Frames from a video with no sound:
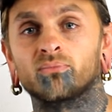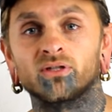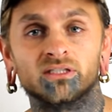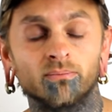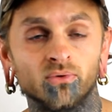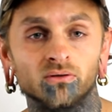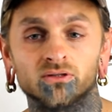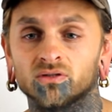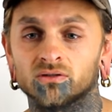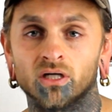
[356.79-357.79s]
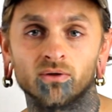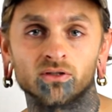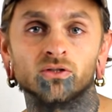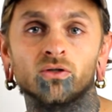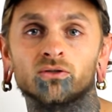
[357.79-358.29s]
Pretty simple, just saltwater
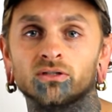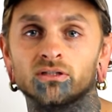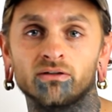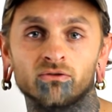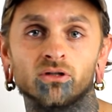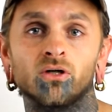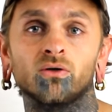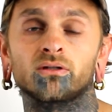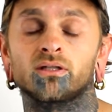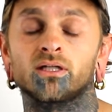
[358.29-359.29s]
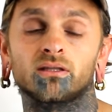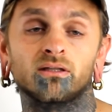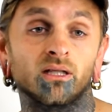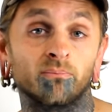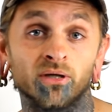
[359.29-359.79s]
soaks, leave it alone, get,
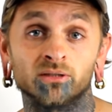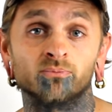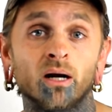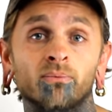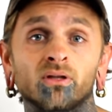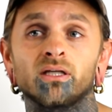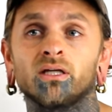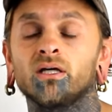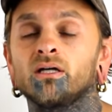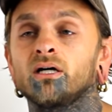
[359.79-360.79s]
get it pierced properly,